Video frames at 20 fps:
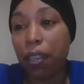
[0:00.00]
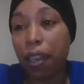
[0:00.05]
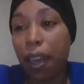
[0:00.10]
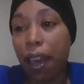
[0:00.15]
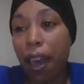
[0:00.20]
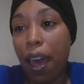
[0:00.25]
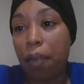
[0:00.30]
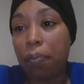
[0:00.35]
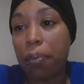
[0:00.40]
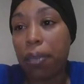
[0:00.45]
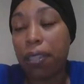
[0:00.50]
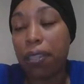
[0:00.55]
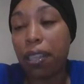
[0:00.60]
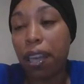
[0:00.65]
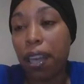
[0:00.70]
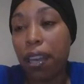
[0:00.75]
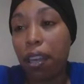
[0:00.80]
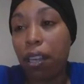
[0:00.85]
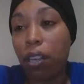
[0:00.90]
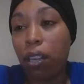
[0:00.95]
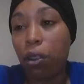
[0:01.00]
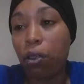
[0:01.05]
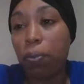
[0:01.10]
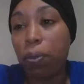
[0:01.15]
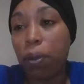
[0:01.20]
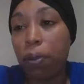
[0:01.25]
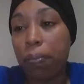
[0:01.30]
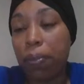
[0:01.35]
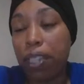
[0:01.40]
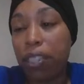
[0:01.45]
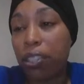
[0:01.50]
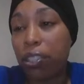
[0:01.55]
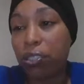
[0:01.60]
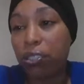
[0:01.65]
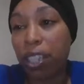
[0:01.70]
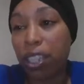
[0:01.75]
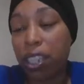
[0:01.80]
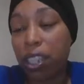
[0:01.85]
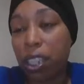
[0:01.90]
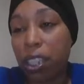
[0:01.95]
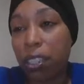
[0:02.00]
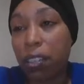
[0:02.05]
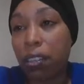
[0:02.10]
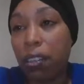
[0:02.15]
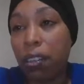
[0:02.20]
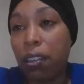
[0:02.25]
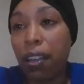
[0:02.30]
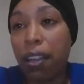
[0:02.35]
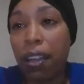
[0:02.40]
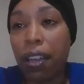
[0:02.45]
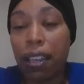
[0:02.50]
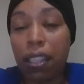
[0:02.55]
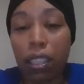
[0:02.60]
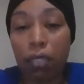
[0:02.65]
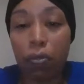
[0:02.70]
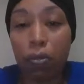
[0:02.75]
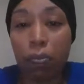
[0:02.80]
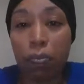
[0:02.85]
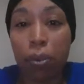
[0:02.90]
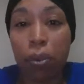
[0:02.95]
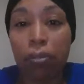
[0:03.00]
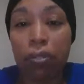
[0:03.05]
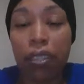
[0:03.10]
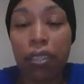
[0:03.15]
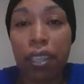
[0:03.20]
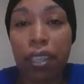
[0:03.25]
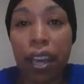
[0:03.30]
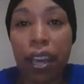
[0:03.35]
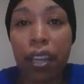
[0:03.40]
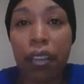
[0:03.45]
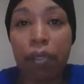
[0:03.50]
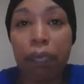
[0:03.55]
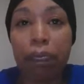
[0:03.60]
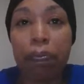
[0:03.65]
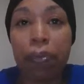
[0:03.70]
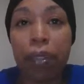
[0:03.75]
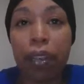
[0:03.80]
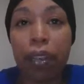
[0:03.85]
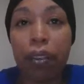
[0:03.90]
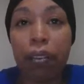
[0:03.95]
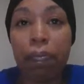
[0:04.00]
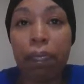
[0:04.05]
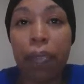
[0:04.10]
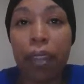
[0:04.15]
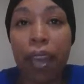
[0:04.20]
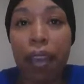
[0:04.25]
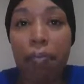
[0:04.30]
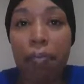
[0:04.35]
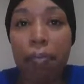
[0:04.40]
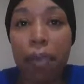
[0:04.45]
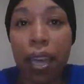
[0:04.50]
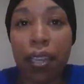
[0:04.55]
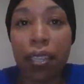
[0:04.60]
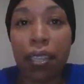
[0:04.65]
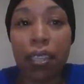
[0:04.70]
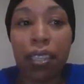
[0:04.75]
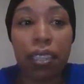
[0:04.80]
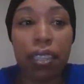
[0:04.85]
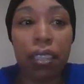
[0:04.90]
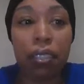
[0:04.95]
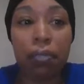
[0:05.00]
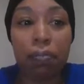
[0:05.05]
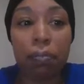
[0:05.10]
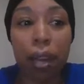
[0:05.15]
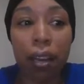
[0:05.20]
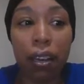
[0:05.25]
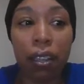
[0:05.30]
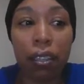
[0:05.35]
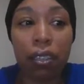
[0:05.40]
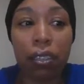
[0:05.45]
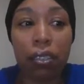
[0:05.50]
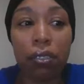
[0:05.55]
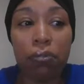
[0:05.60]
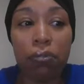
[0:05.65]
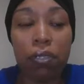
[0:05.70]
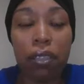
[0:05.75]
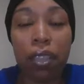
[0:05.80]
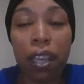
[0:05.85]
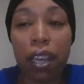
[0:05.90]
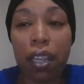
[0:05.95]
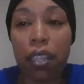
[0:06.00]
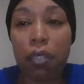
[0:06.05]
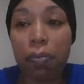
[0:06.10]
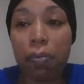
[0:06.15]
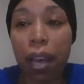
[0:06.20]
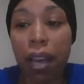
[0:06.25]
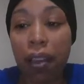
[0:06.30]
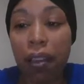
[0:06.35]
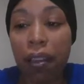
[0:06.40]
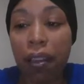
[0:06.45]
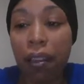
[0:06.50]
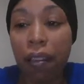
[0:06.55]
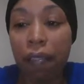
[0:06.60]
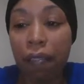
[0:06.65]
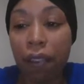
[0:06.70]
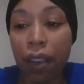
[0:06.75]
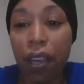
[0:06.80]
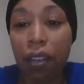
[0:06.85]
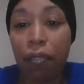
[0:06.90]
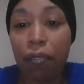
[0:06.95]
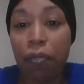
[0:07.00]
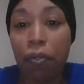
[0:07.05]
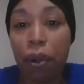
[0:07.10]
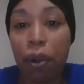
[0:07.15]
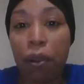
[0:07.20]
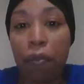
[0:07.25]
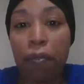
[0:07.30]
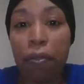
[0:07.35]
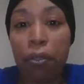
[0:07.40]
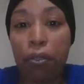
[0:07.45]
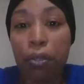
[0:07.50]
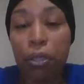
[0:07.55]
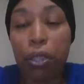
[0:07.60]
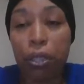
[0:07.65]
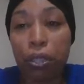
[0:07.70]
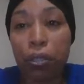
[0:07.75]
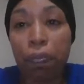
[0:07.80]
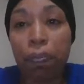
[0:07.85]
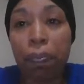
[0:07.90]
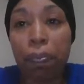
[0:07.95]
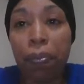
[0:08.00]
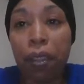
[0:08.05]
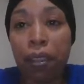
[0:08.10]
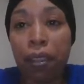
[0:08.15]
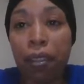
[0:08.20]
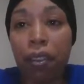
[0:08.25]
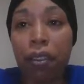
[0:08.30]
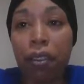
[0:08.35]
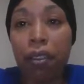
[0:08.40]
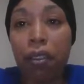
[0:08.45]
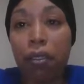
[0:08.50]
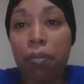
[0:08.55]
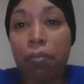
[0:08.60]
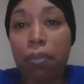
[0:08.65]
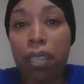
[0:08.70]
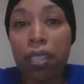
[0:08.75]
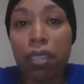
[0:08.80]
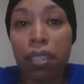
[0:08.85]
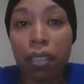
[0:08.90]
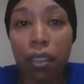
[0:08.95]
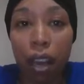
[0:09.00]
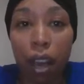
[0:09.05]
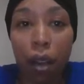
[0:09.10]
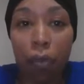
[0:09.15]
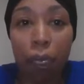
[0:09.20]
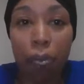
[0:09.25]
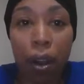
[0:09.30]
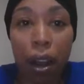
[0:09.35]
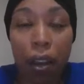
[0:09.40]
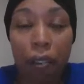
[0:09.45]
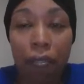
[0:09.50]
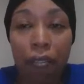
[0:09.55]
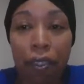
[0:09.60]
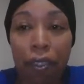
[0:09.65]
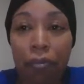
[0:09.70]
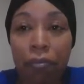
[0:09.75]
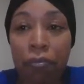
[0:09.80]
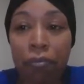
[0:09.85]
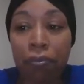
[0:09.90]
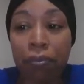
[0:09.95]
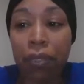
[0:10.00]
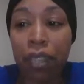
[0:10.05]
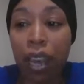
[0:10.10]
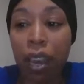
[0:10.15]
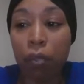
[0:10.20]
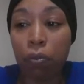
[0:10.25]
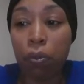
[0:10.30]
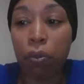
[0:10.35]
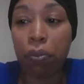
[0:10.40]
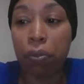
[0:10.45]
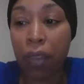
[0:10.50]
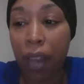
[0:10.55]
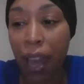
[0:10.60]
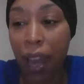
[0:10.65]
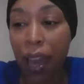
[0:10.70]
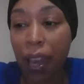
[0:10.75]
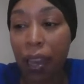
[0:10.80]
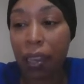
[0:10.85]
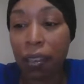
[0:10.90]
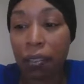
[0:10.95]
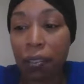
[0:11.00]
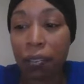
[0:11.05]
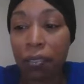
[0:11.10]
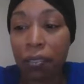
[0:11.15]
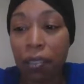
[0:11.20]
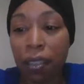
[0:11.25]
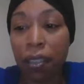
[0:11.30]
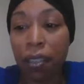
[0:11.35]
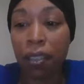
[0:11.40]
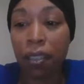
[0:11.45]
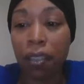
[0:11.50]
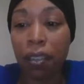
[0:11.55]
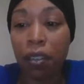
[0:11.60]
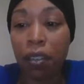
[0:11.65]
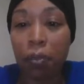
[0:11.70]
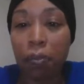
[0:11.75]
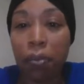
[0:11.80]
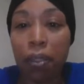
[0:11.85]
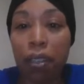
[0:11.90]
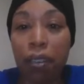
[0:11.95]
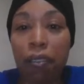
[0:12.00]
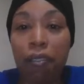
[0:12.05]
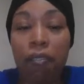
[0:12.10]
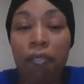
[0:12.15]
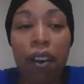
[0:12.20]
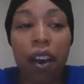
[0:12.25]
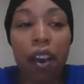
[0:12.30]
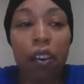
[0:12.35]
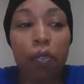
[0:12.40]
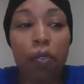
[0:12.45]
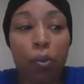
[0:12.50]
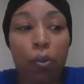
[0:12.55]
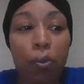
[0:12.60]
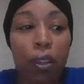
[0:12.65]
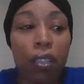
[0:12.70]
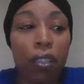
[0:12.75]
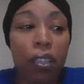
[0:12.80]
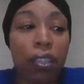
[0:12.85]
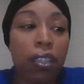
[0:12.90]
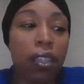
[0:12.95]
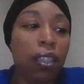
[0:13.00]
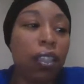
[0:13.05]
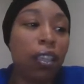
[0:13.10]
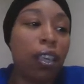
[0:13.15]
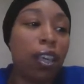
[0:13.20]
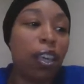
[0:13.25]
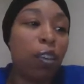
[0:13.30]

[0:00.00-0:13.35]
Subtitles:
The Admin Tech Global Administration is a remote site that manages my other two sites. My Fighting for Our Future is a nonprofit that will not be a 501c.